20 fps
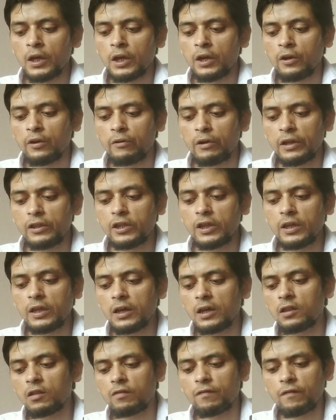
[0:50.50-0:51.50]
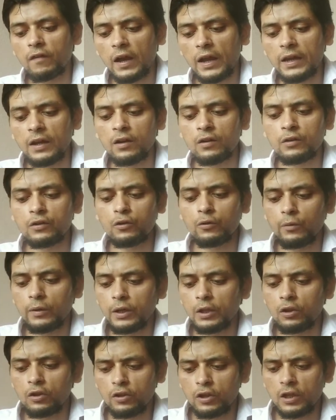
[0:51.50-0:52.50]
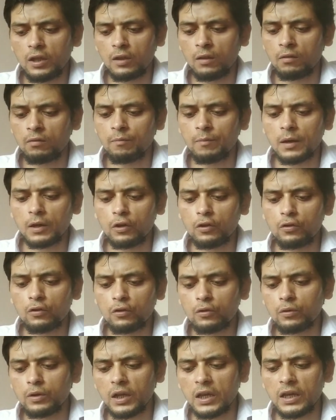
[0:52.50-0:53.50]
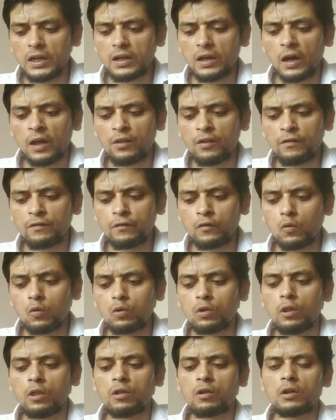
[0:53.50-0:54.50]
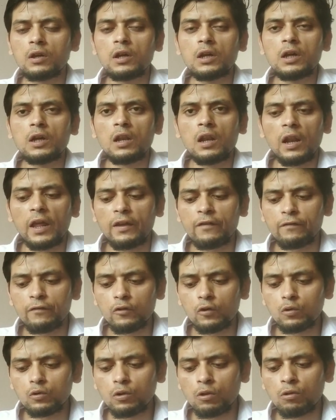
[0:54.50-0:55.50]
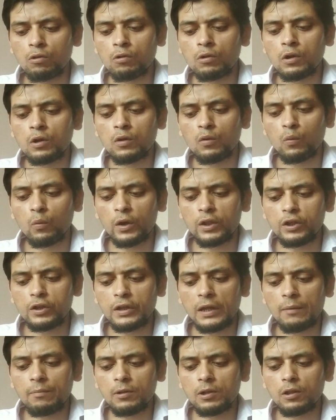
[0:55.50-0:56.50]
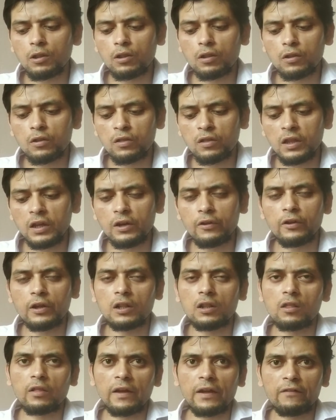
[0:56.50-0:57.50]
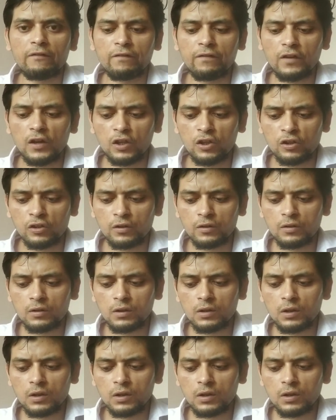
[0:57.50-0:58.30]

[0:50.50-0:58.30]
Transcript: Reggie, it's fine to eat cheese, but you should eat other foods like fruits, vegetables, cereals and fish.